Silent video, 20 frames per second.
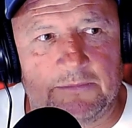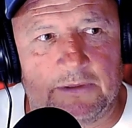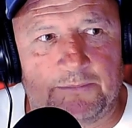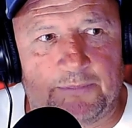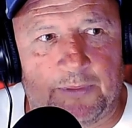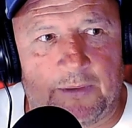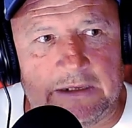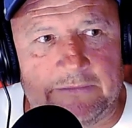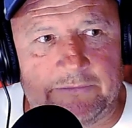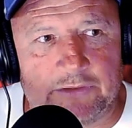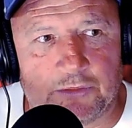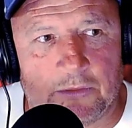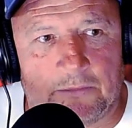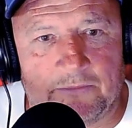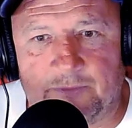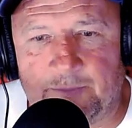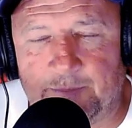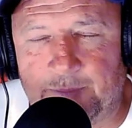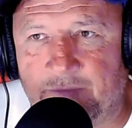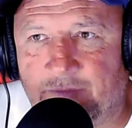The previous one
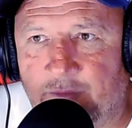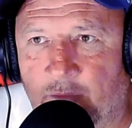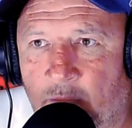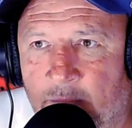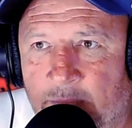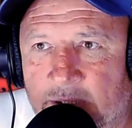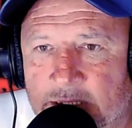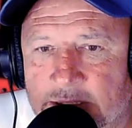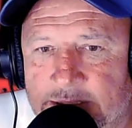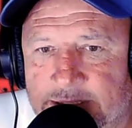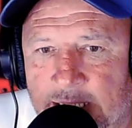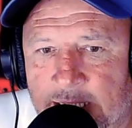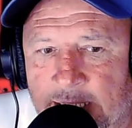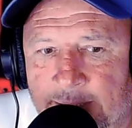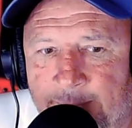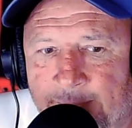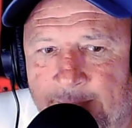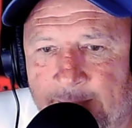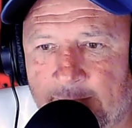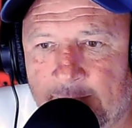before me is uh,
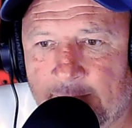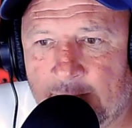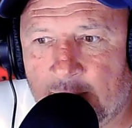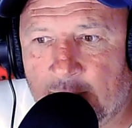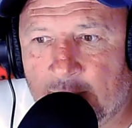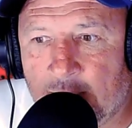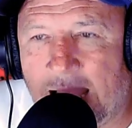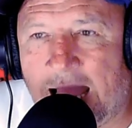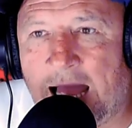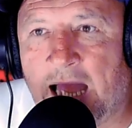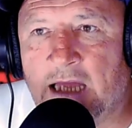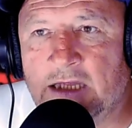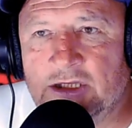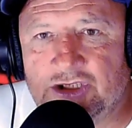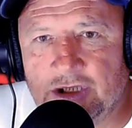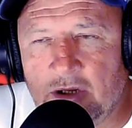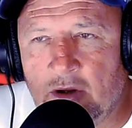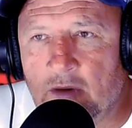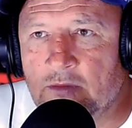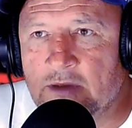oh Angelo.
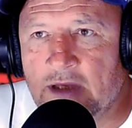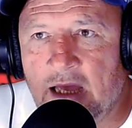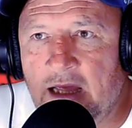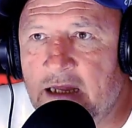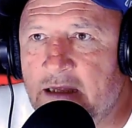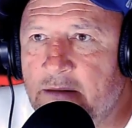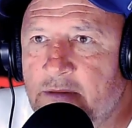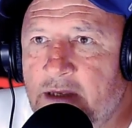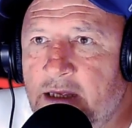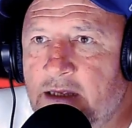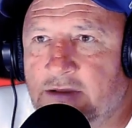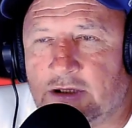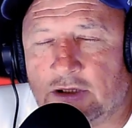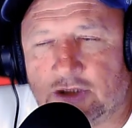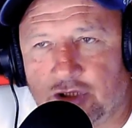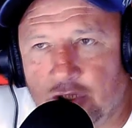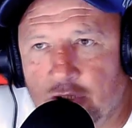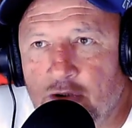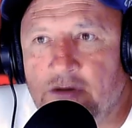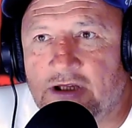Angelo, yeah, yeah he's
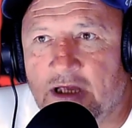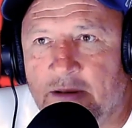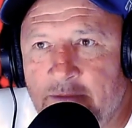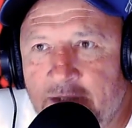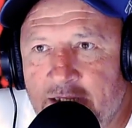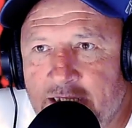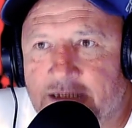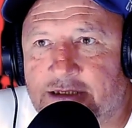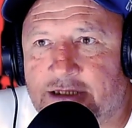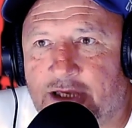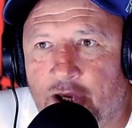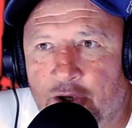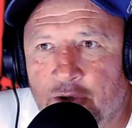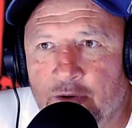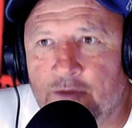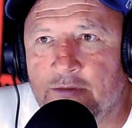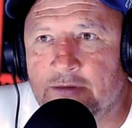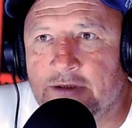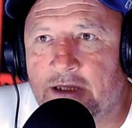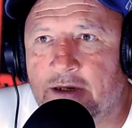a dude. Yeah. I mean, he's
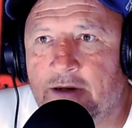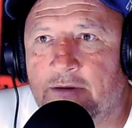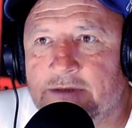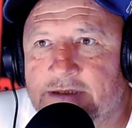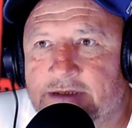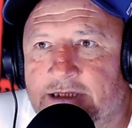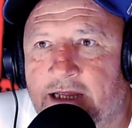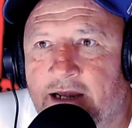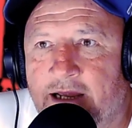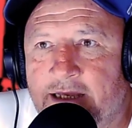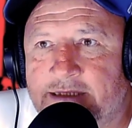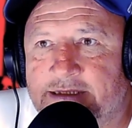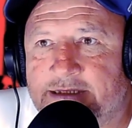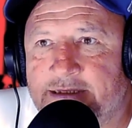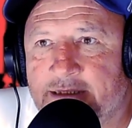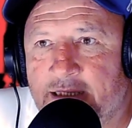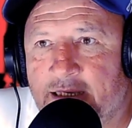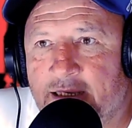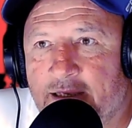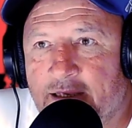cool. You know, yeah, he's great. He
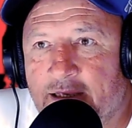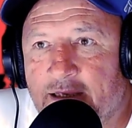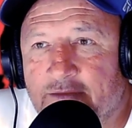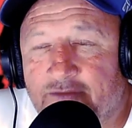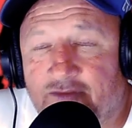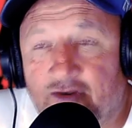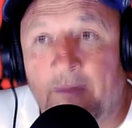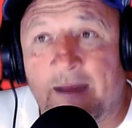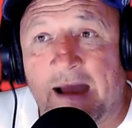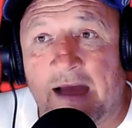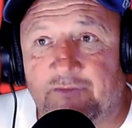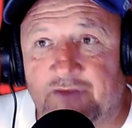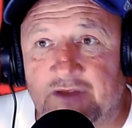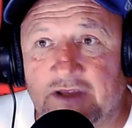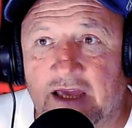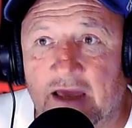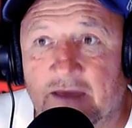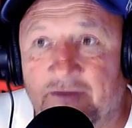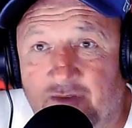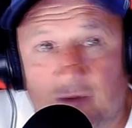was, he was from great.
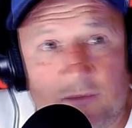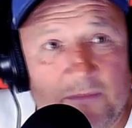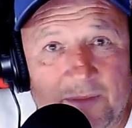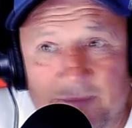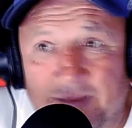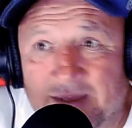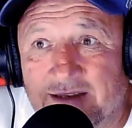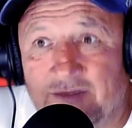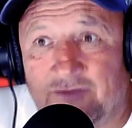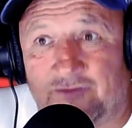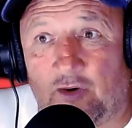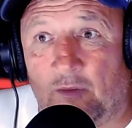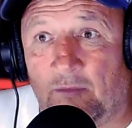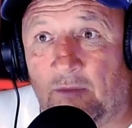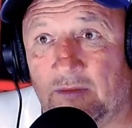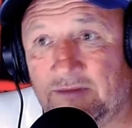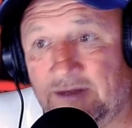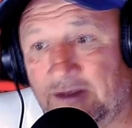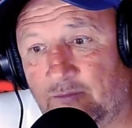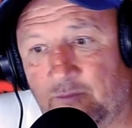Africa, from I mean, from
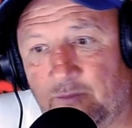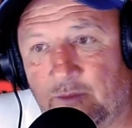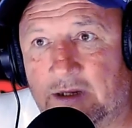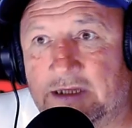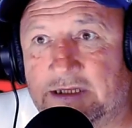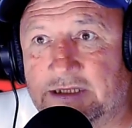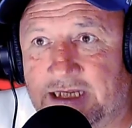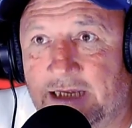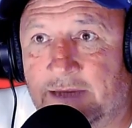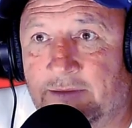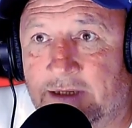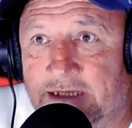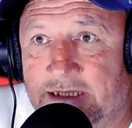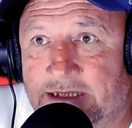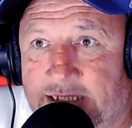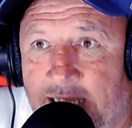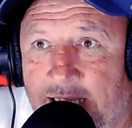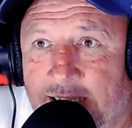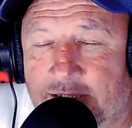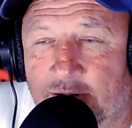what he, what he
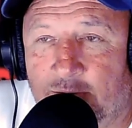said.